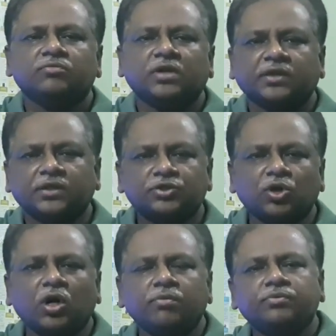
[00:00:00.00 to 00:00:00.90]
At the
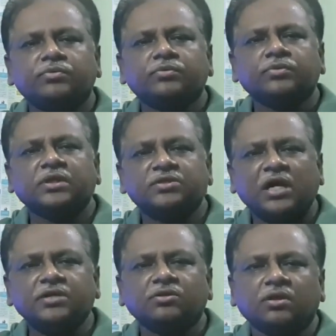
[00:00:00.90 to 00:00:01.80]
top, the
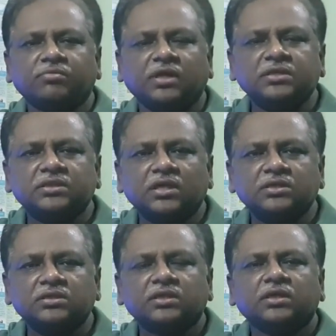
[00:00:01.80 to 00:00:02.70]
title of the research,
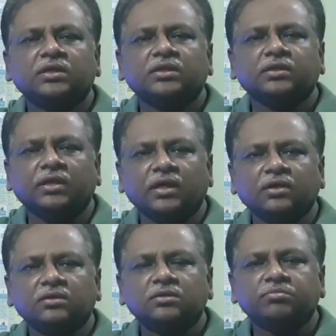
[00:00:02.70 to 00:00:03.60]

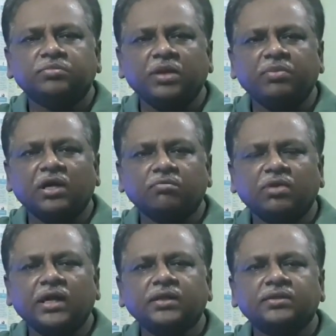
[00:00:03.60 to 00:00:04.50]
then prepared
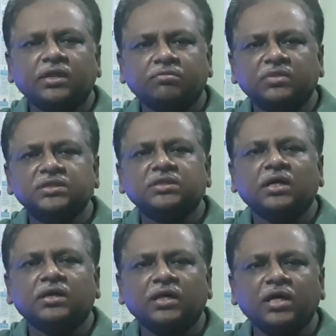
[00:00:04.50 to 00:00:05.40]
by, that means
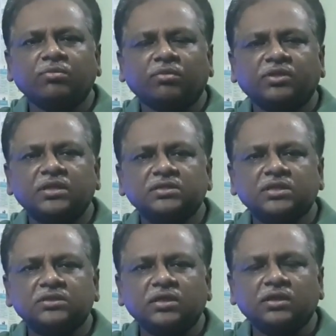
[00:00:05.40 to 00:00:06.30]
the name of the
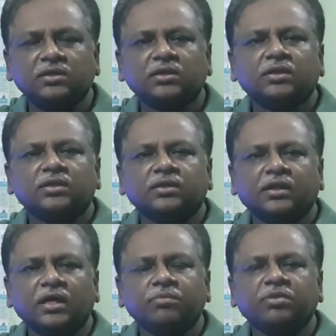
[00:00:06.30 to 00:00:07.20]
researcher,
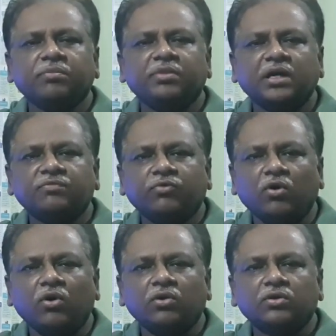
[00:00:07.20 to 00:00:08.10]
then prepared
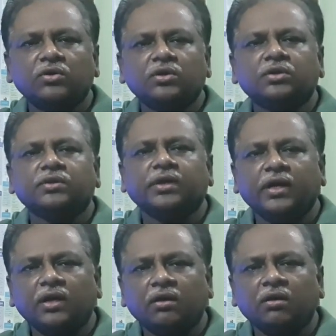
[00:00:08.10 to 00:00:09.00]
for,
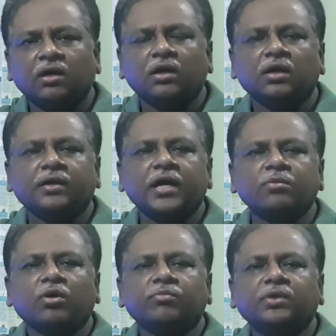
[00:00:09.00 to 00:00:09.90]
then
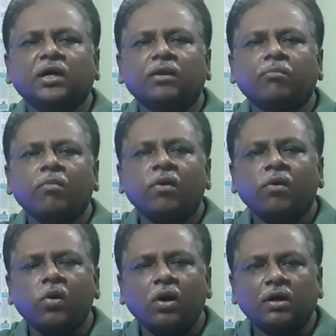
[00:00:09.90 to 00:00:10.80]
name of the
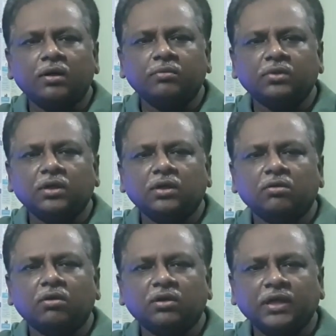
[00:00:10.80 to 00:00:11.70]

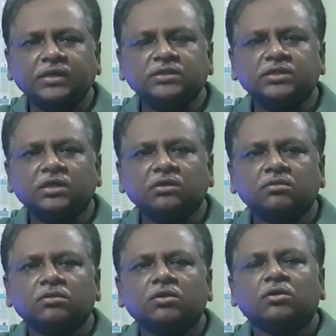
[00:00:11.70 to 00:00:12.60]

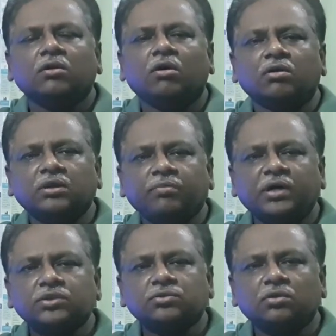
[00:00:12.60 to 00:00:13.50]
organization or the
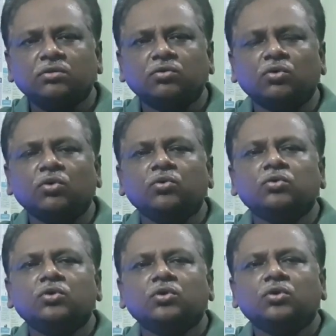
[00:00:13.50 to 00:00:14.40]
person who
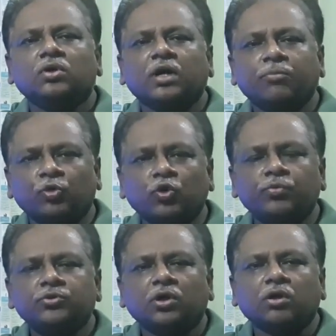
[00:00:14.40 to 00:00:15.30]

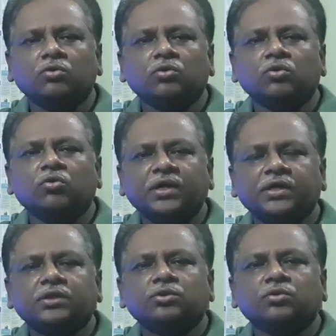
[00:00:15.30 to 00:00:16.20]
approved or who
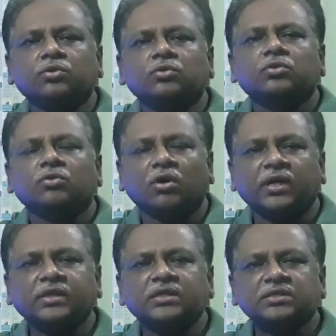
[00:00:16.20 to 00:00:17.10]
wanted to
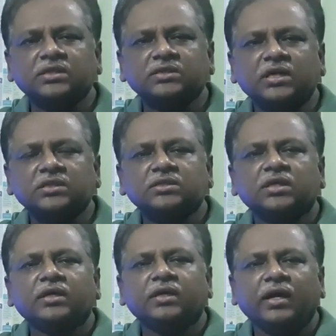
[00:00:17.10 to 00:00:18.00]
conduct this research,
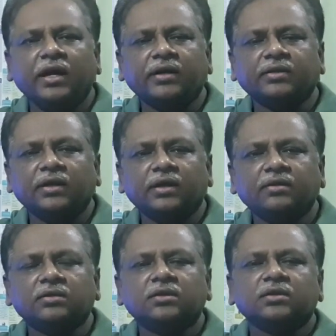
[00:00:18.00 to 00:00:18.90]
and
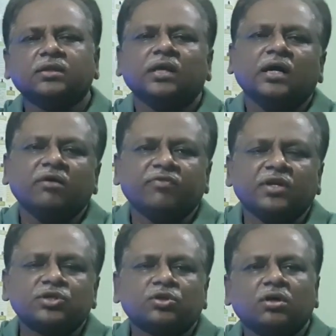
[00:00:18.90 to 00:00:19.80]
then the
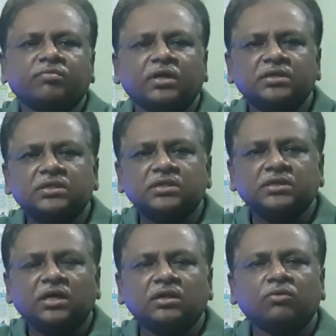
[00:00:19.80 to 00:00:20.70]
affiliation of the
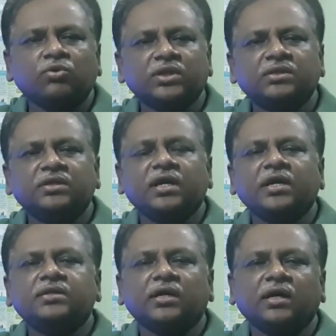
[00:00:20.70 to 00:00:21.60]
researcher with
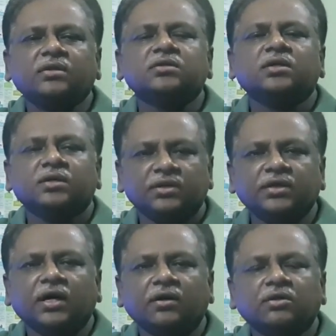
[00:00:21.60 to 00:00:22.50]
date and
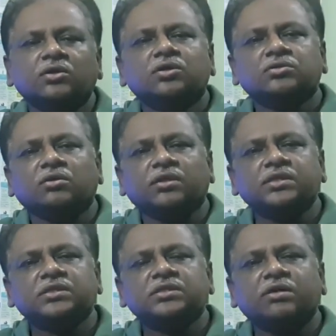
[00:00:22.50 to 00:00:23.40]
year. So
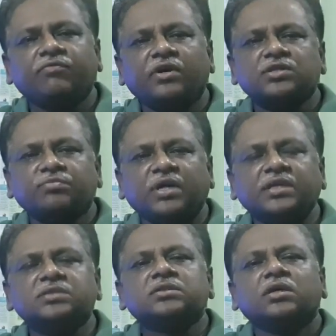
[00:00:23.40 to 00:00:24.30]
this is the first
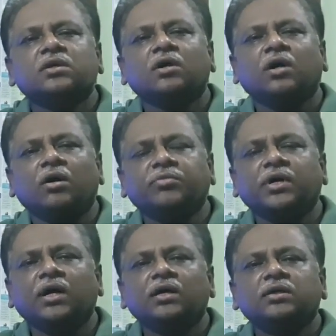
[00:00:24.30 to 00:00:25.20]
page of
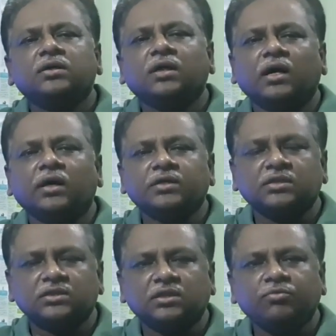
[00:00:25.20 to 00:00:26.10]
the
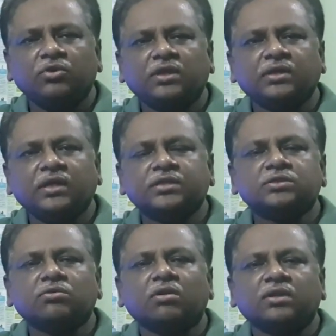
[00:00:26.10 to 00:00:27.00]
research report, and that is
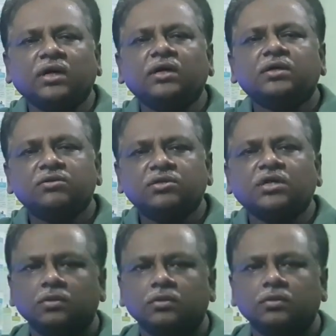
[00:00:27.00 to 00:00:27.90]
called the
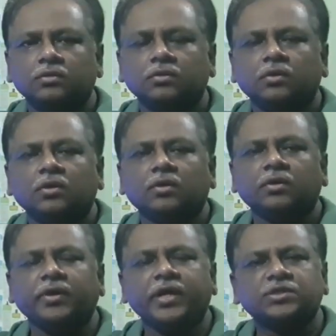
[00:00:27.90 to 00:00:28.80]
title page.
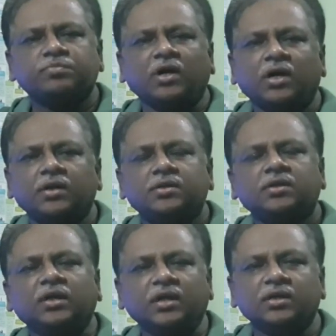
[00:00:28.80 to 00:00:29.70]
Next part
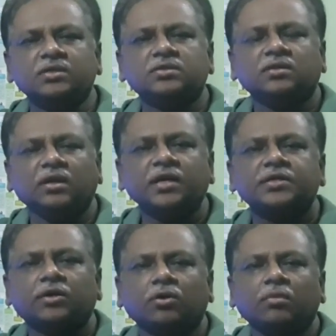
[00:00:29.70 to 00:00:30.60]
is
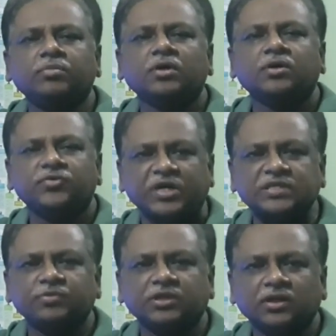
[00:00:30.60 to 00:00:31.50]
letter of
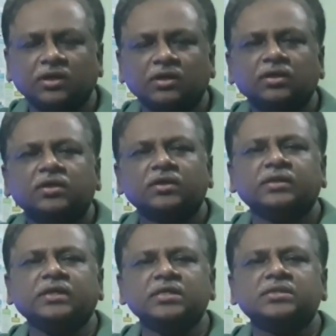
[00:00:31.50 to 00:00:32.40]
transmittal.
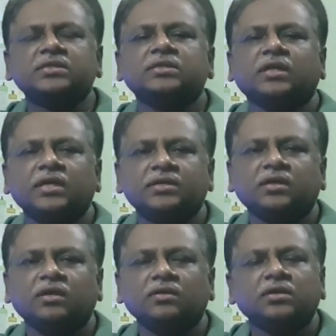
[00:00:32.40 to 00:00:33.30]
This is a
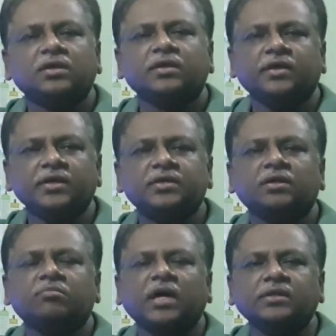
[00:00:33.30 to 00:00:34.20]
letter
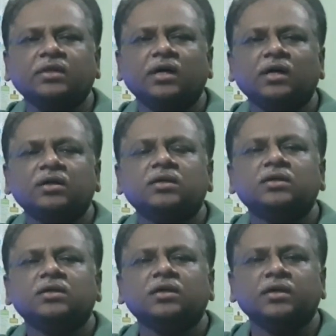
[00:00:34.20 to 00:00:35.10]
written by the
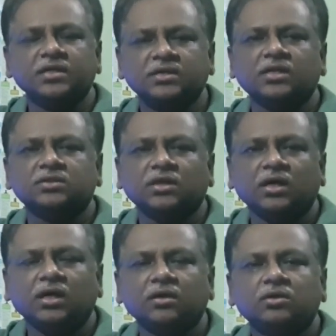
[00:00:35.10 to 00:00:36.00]

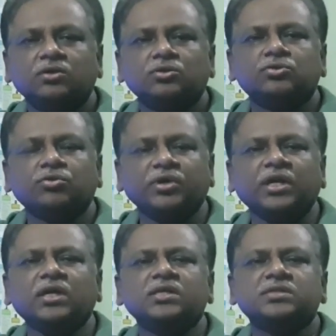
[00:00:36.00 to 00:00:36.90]
researcher to
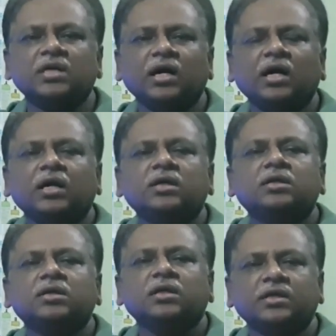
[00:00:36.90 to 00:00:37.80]
release the
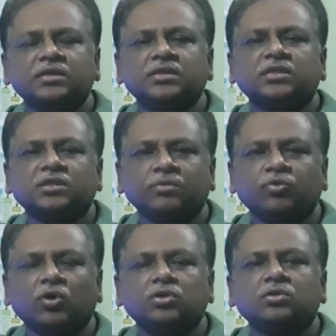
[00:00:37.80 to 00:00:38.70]
research
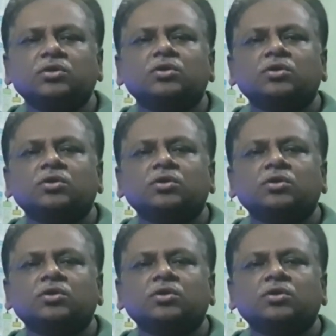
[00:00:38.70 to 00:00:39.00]
report